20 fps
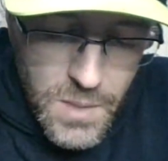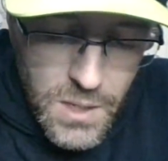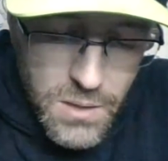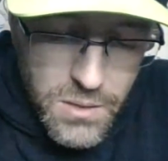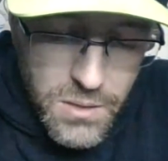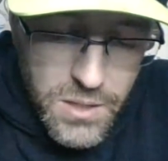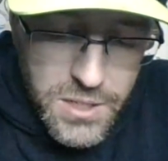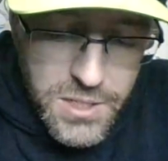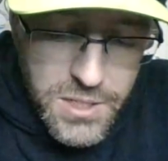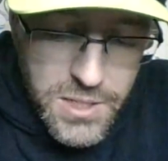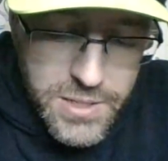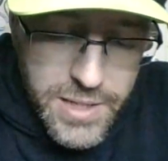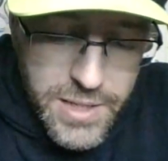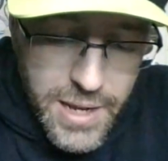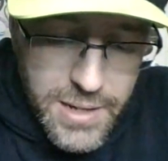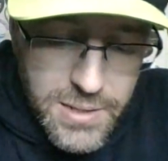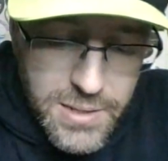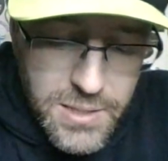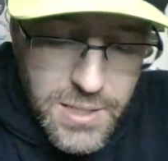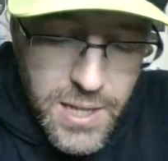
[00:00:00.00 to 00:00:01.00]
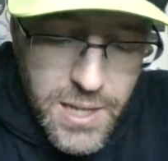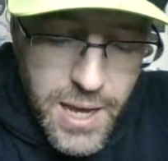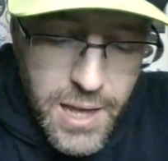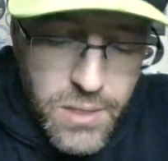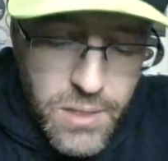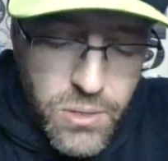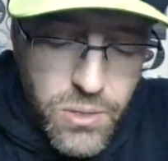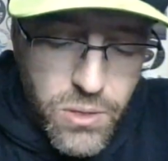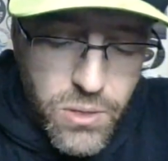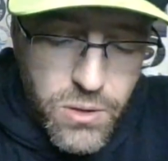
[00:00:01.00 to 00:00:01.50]
This is a 10th
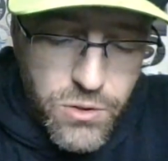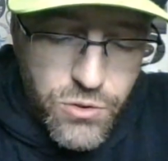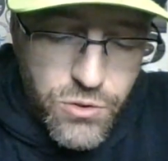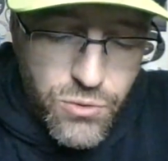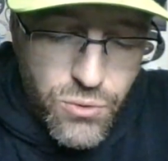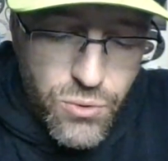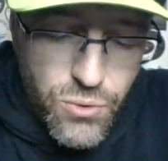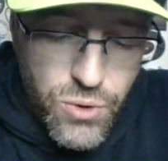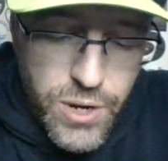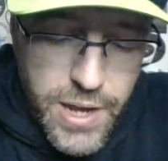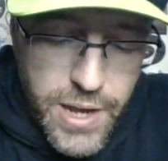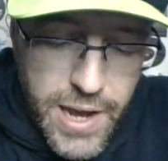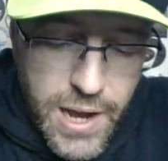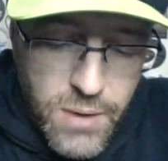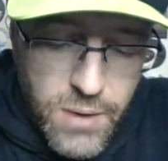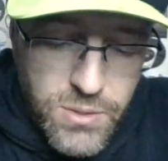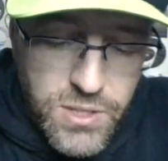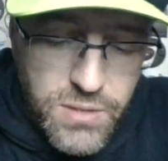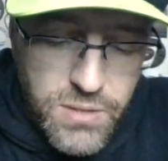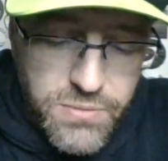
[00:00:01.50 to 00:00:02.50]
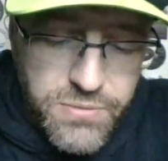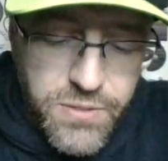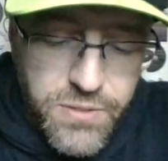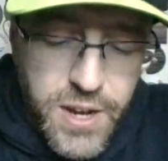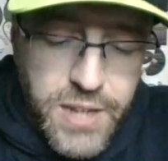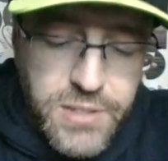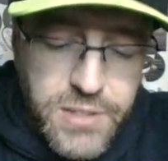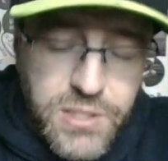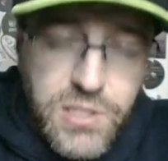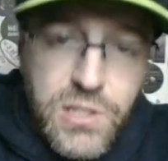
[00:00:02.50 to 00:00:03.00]
troy ounce of
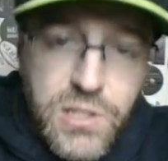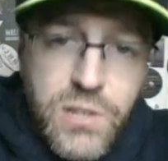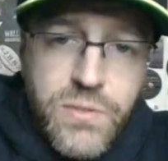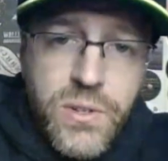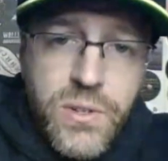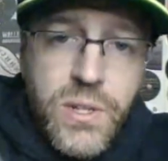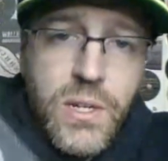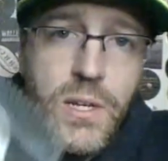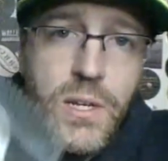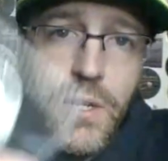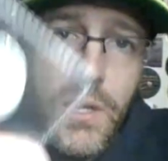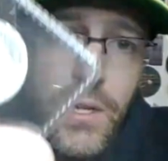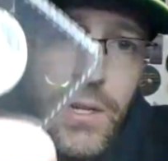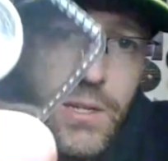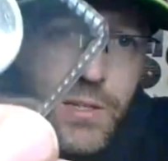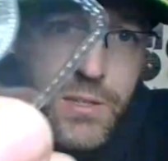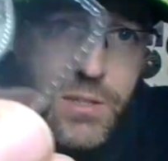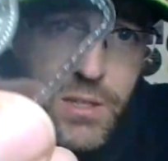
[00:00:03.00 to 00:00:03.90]
fine silver. It's got the